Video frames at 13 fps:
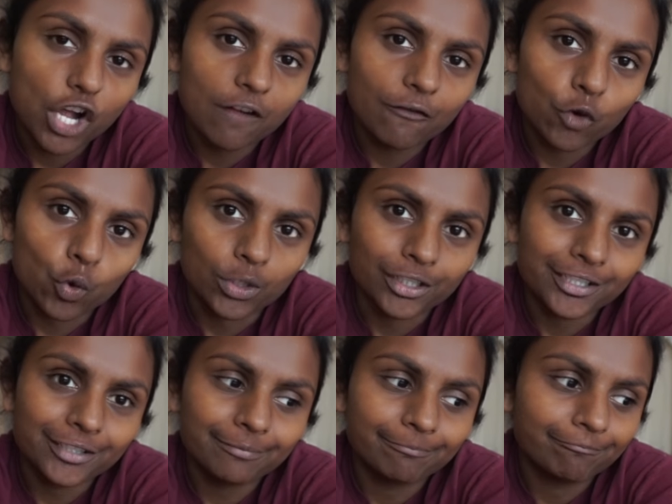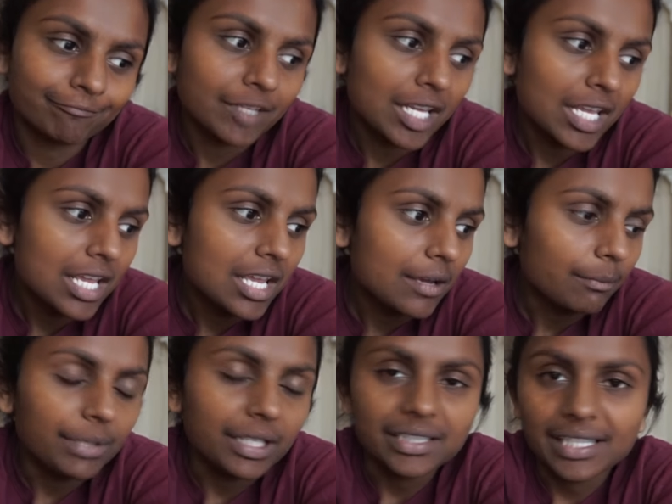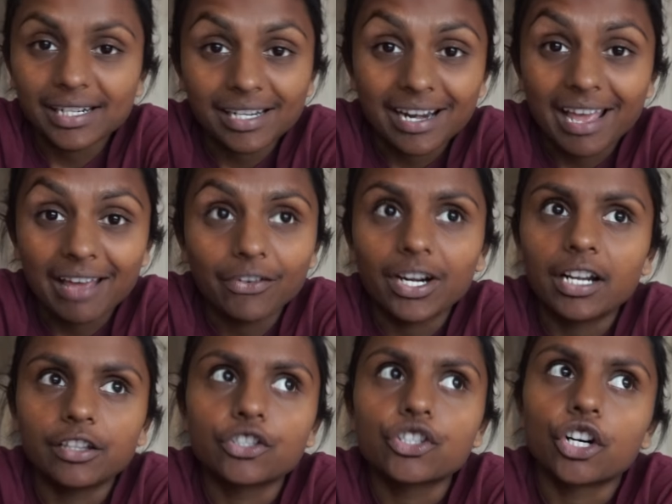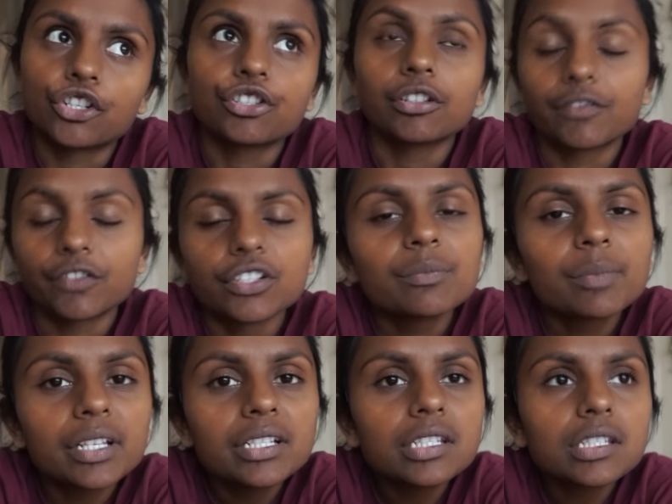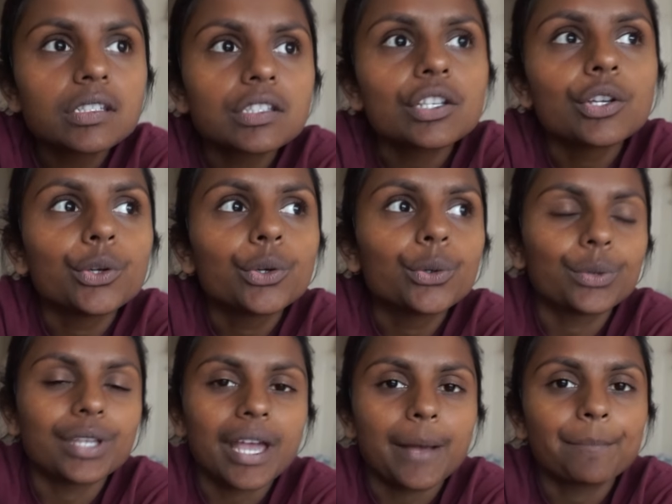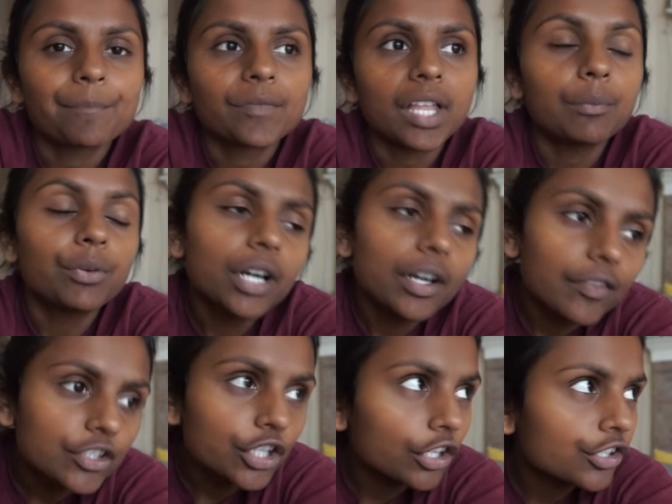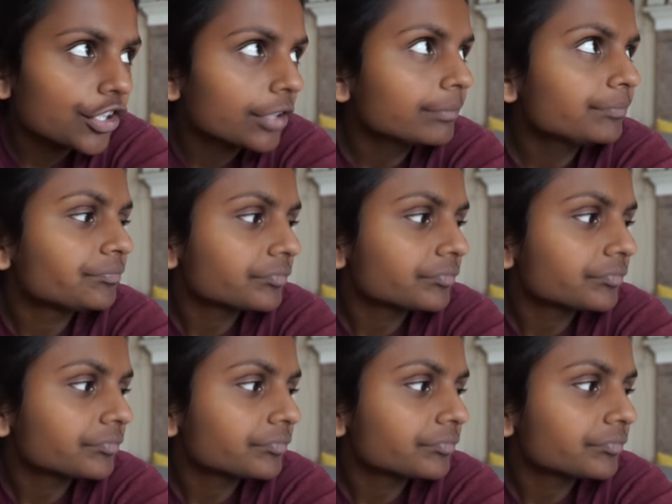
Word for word: Of course. Because I didn't have it on the charger in the first place. So yeah, I put it on the charger